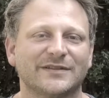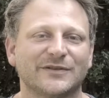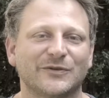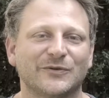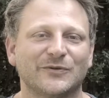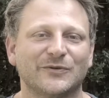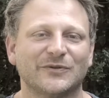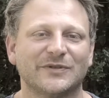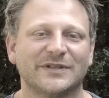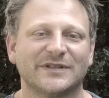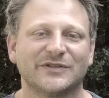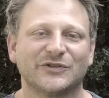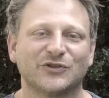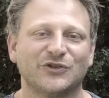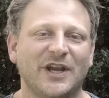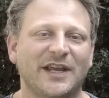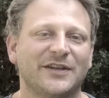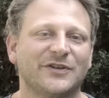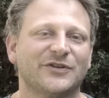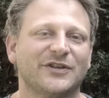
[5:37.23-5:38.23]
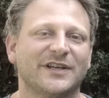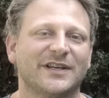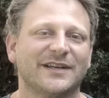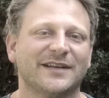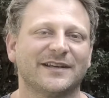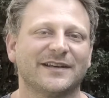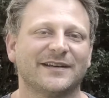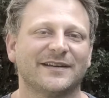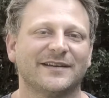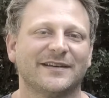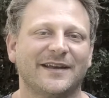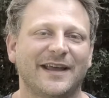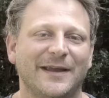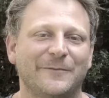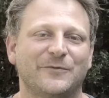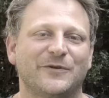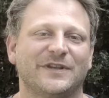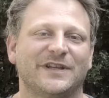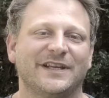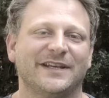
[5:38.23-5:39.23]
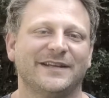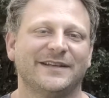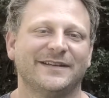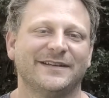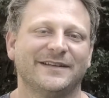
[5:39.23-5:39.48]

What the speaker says: so it's changing every day.